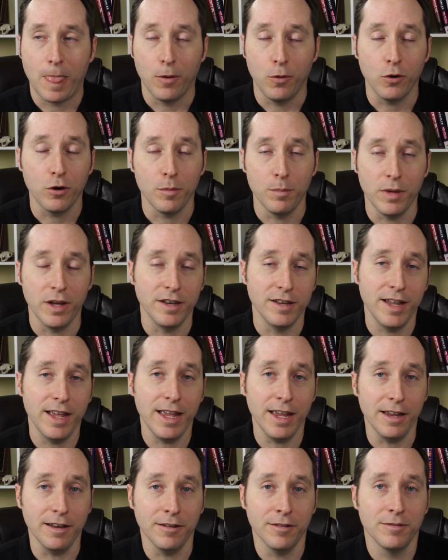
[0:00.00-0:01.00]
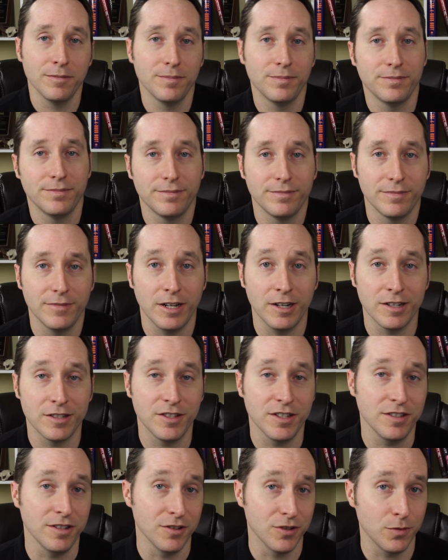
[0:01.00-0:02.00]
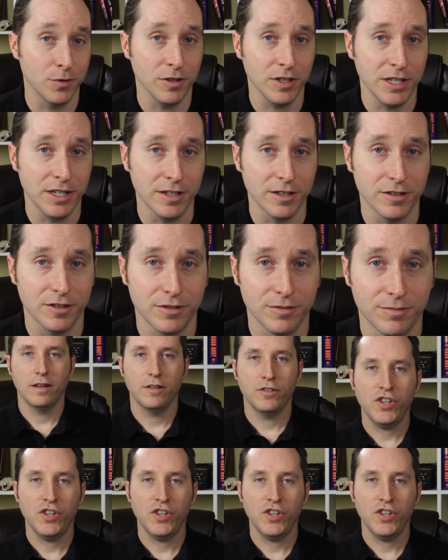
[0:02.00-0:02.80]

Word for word: or mundane our existence really is.